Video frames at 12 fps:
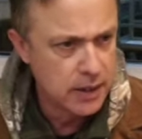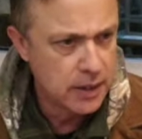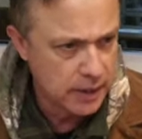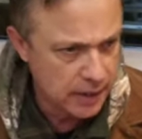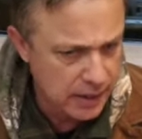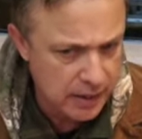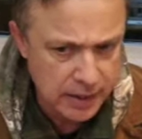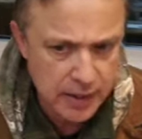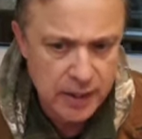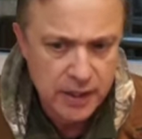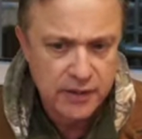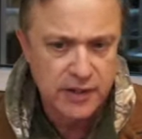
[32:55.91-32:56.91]
Yeah.
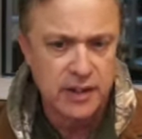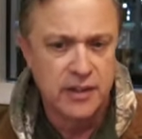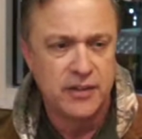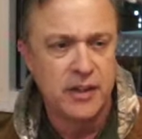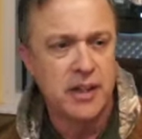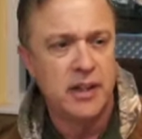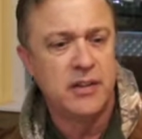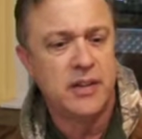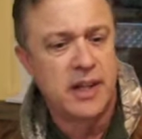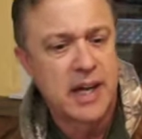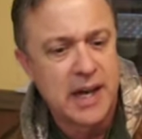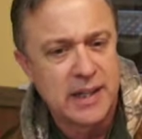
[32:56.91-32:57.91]

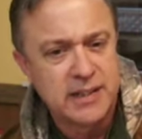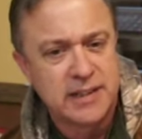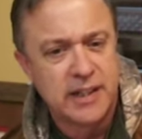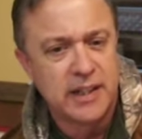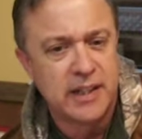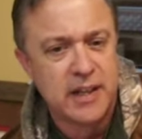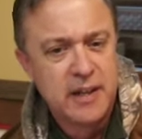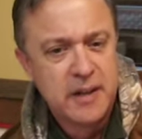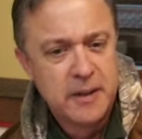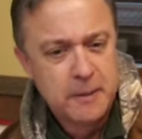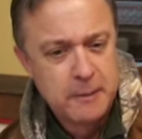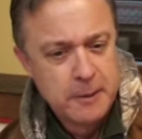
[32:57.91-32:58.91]
The guys the
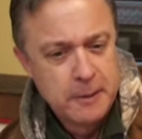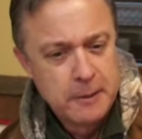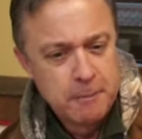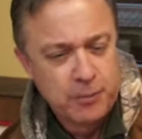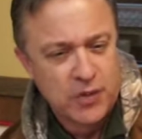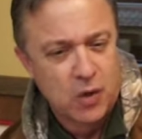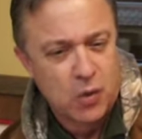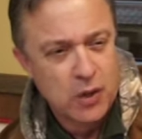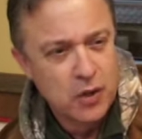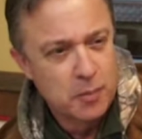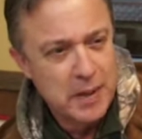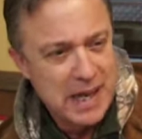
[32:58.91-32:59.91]

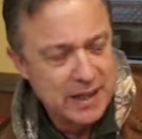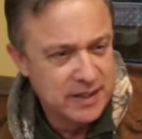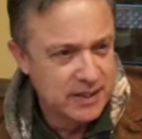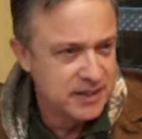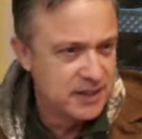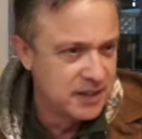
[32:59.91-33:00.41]
oil magnates